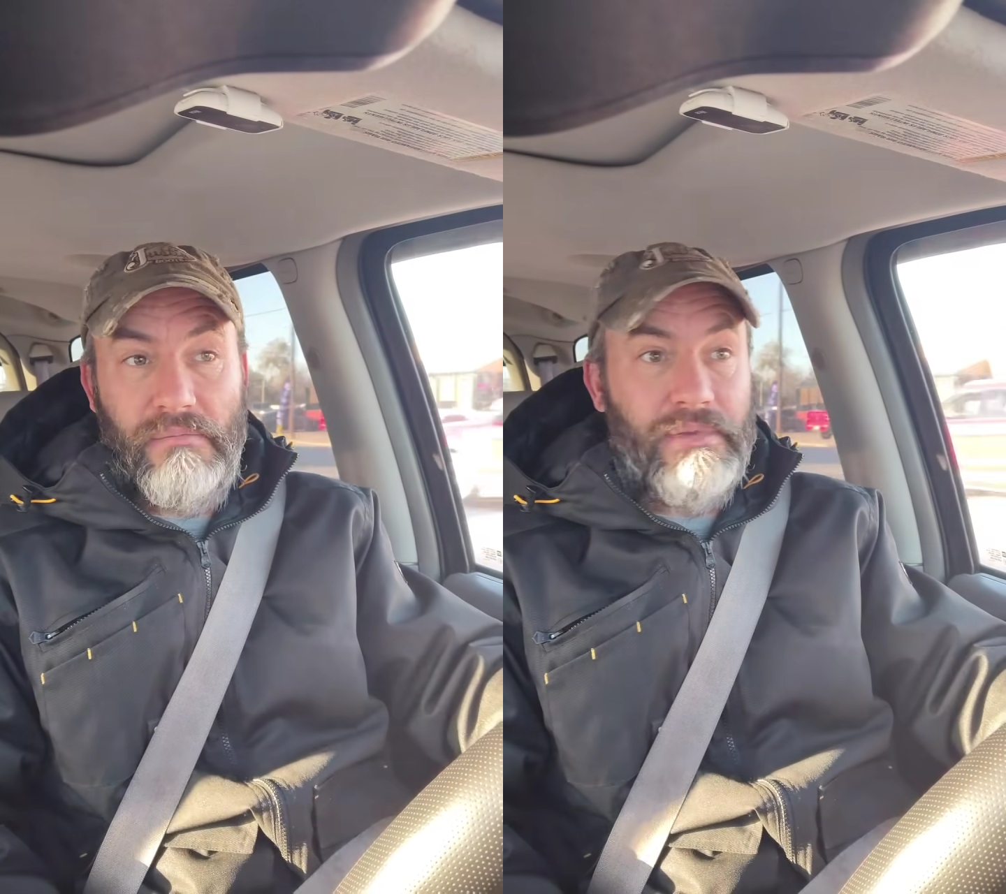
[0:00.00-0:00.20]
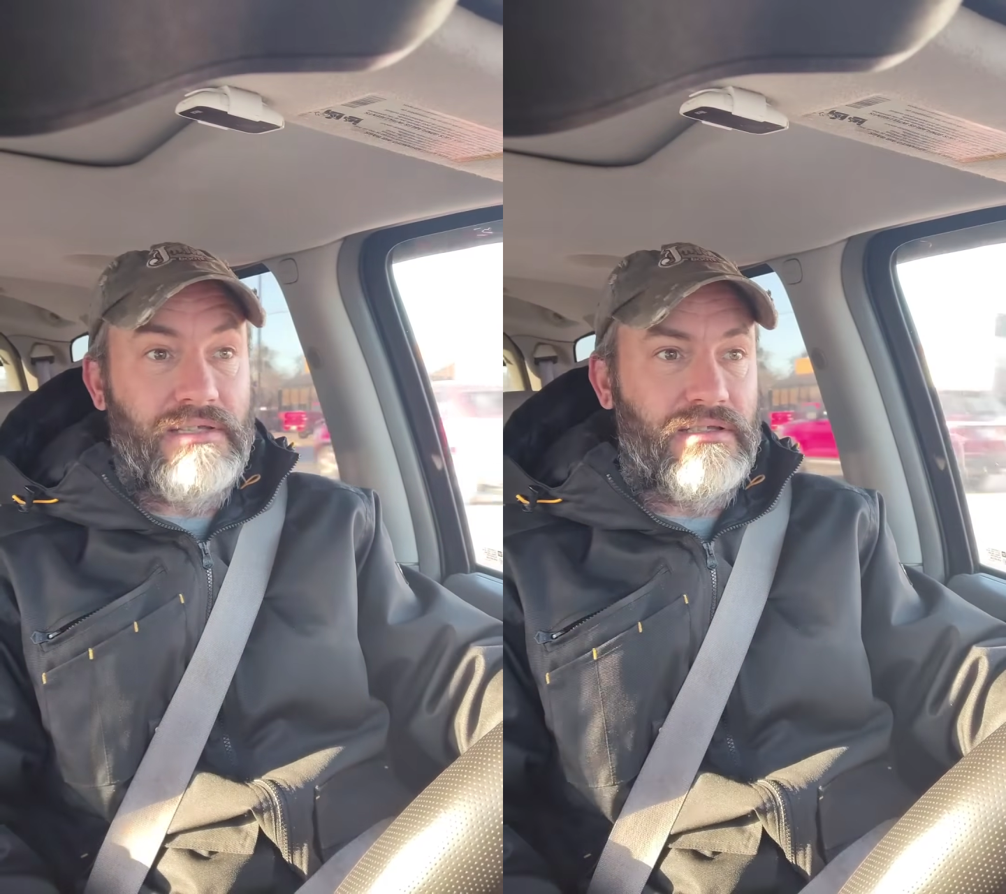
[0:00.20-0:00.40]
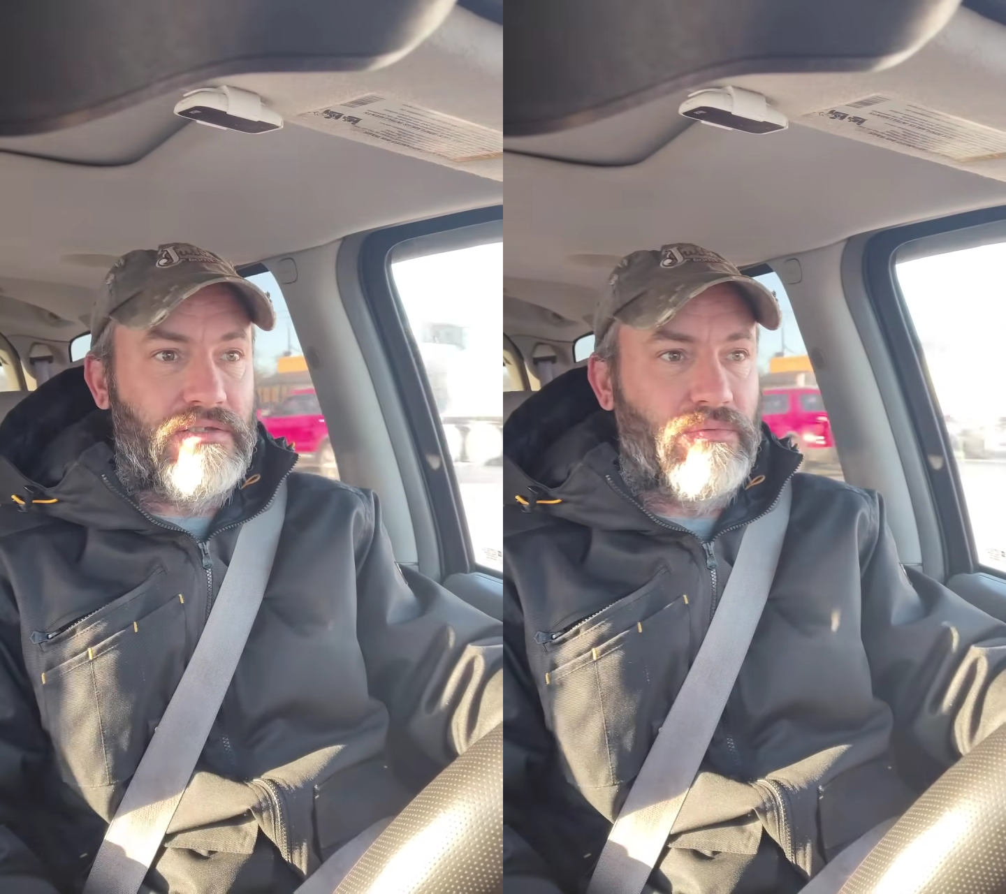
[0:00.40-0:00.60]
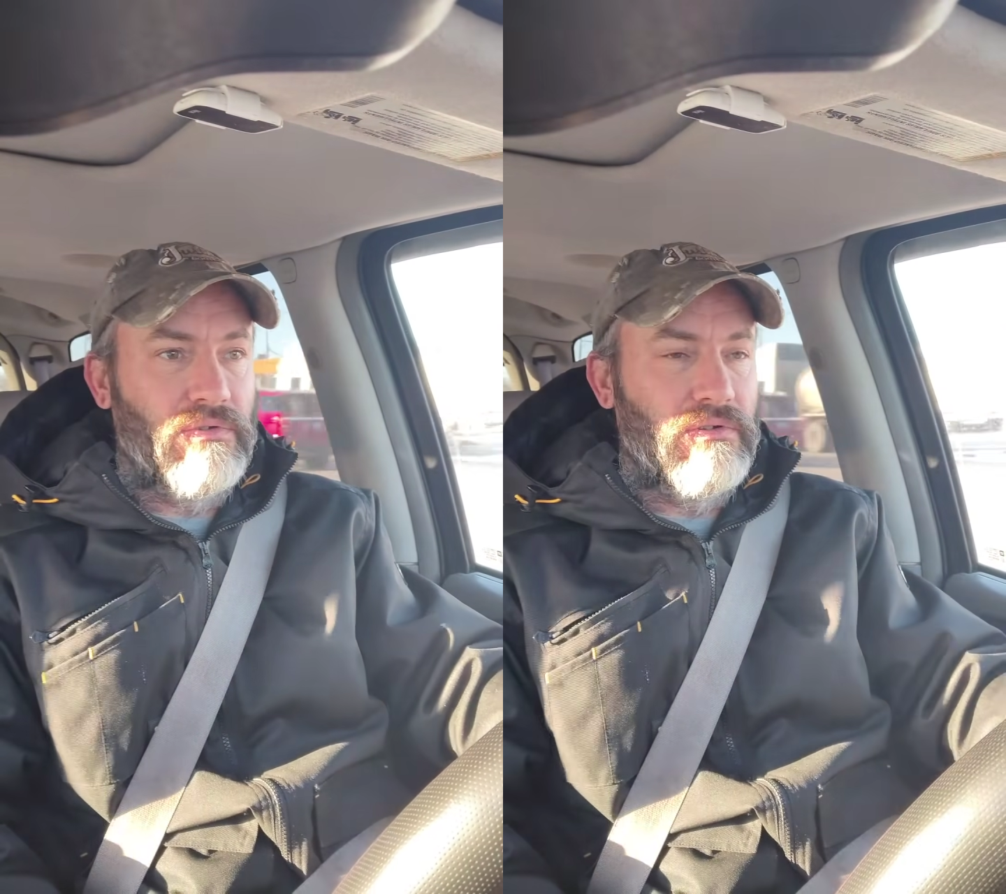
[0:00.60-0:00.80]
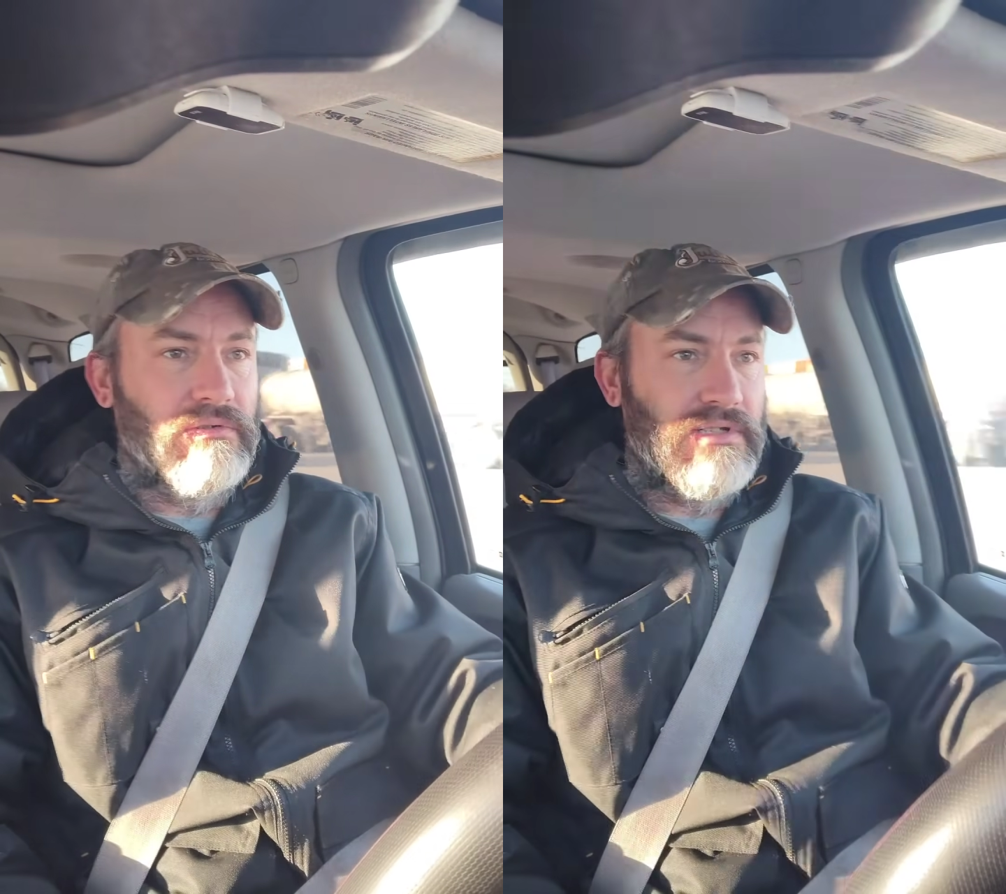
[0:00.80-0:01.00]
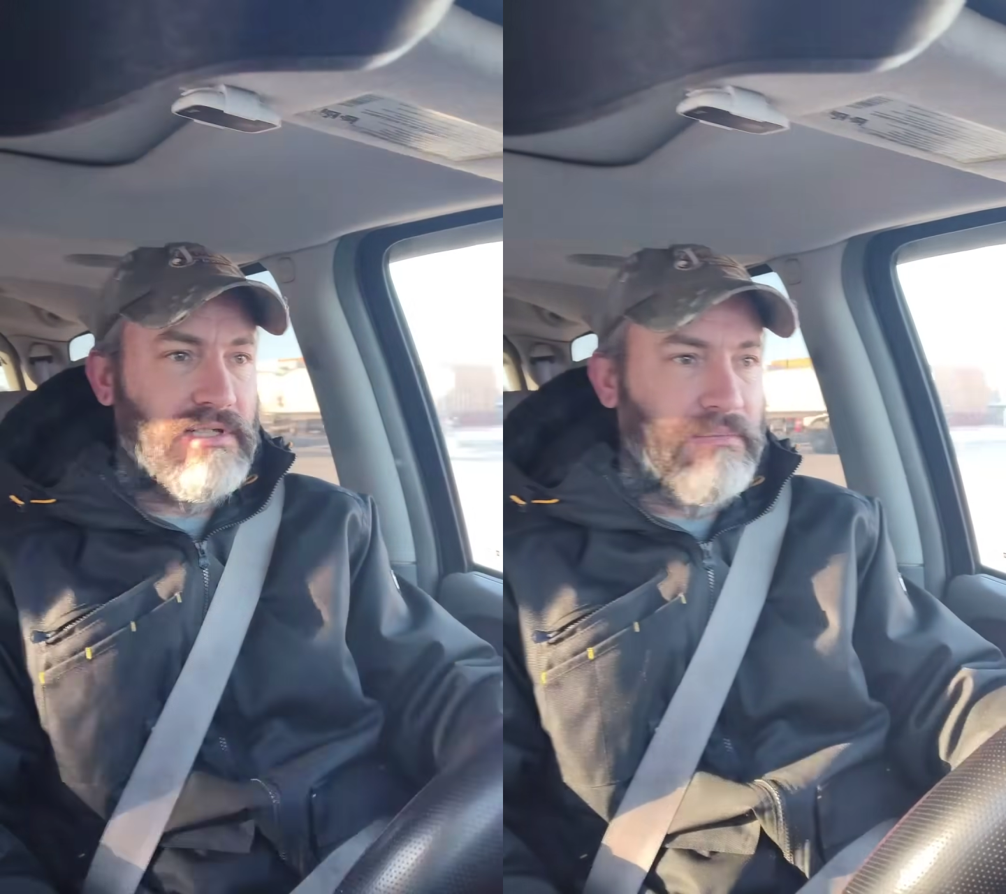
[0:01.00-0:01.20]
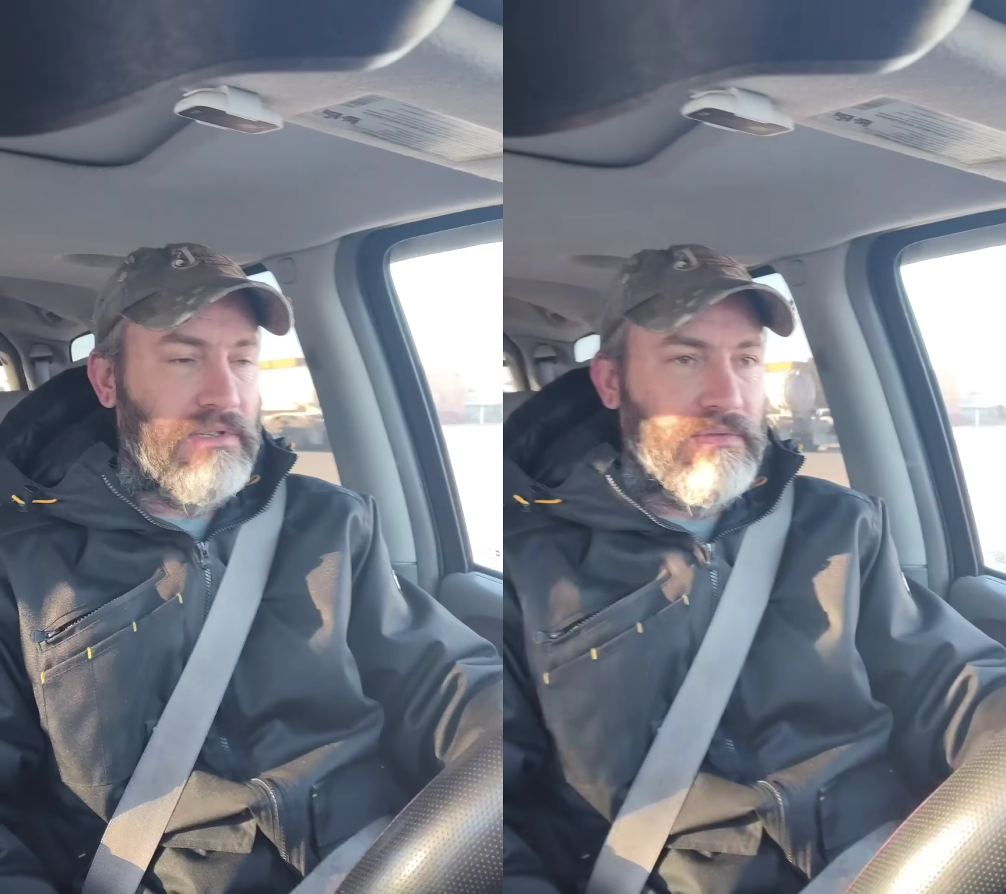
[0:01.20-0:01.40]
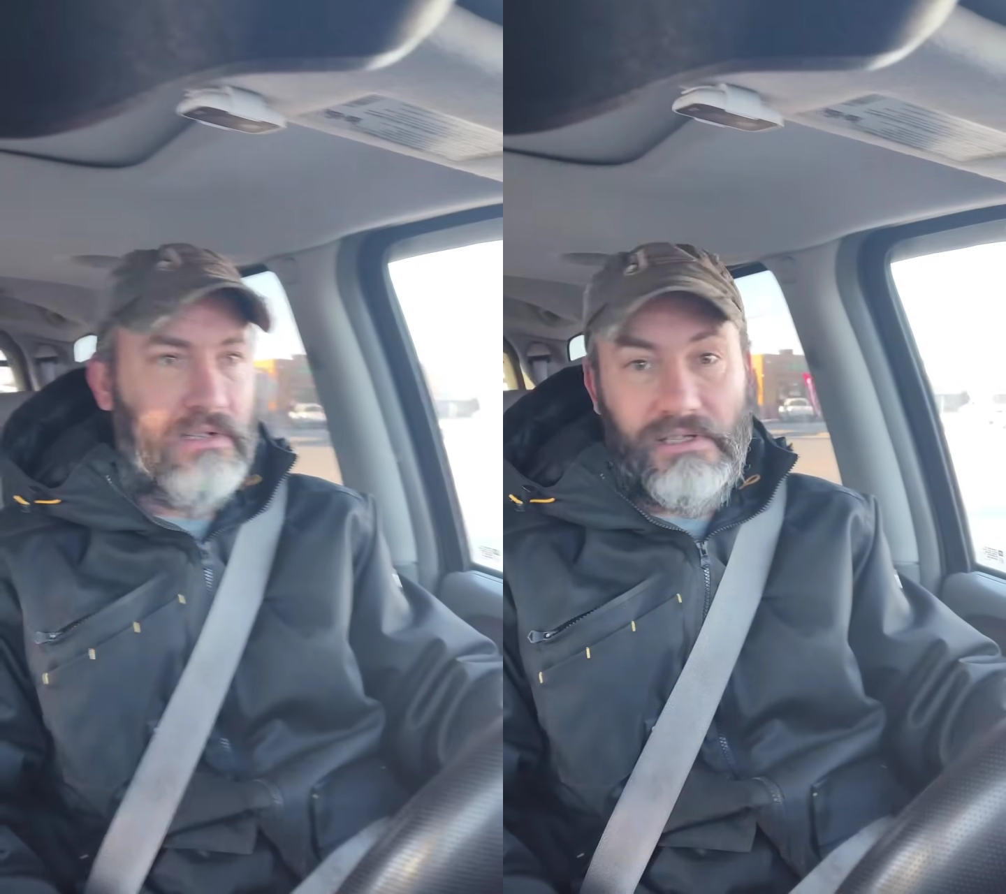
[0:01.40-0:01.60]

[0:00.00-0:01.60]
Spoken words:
of business for their deceptive and